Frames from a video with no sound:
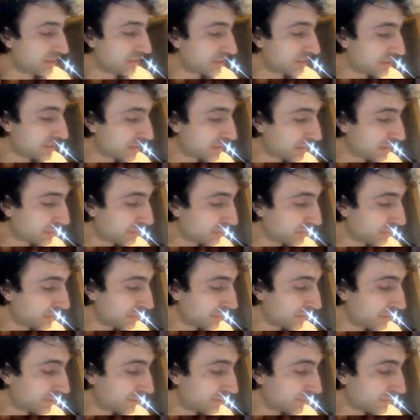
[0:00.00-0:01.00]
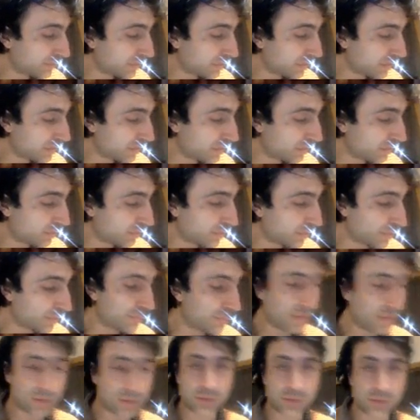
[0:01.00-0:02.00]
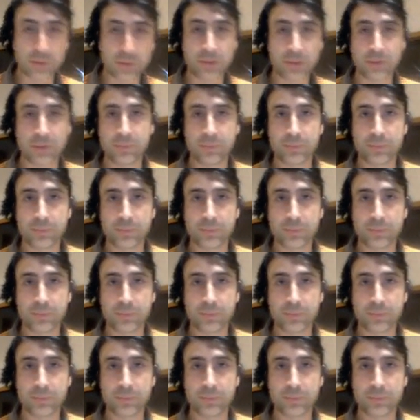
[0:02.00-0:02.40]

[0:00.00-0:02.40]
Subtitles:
at the table, 5 factorial.